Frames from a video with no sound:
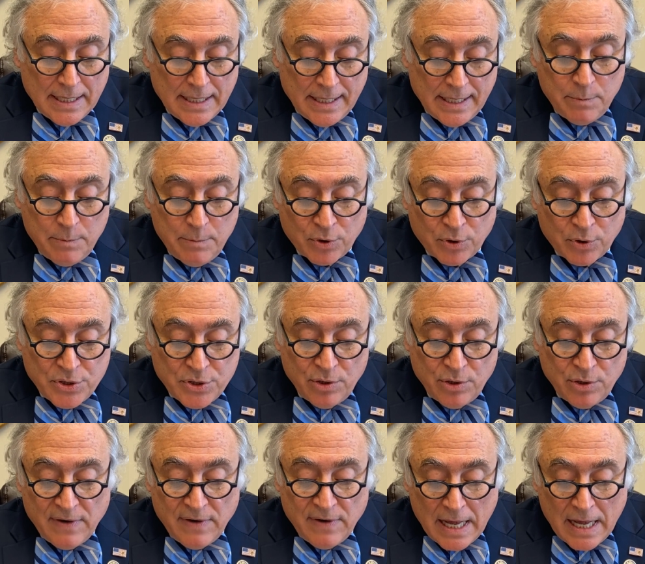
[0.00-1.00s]
Any person
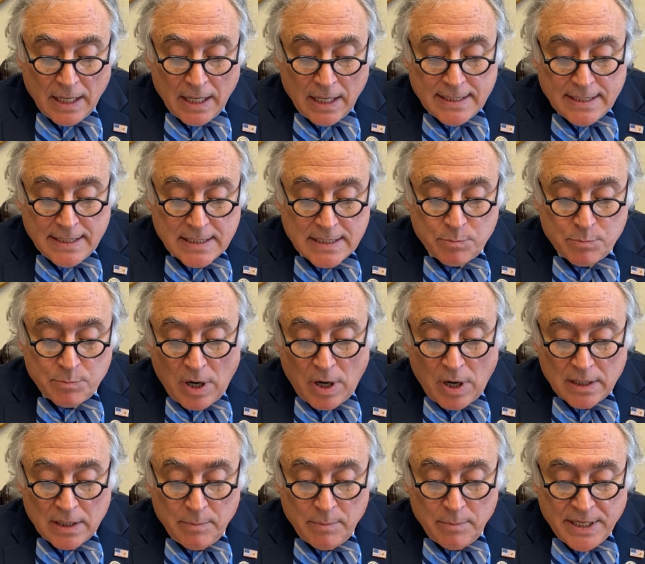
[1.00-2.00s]
who violates this
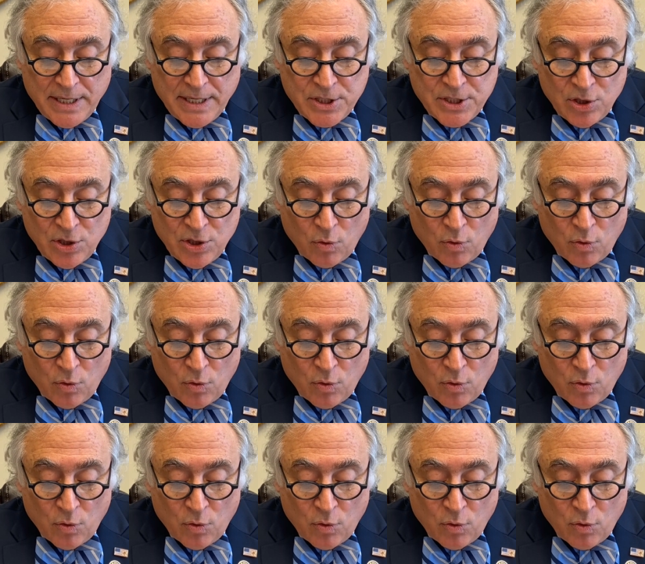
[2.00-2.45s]
proclamation